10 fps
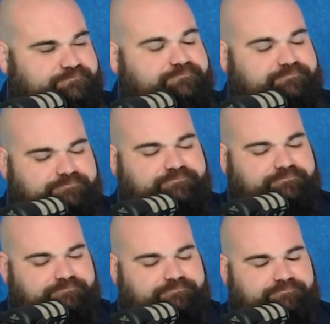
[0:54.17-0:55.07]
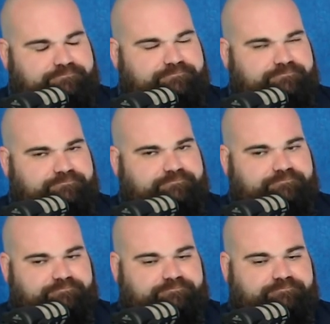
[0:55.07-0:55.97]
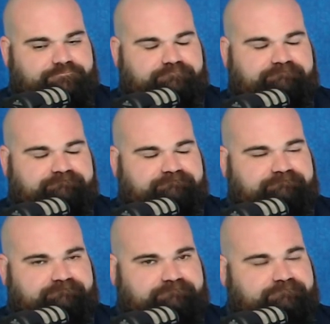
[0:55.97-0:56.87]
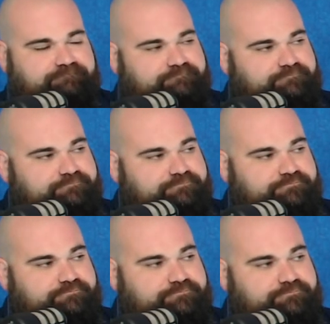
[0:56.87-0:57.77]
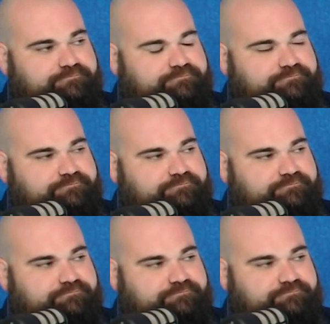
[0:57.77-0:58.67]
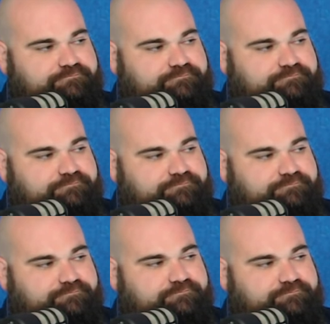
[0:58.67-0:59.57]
The person shown says nothing.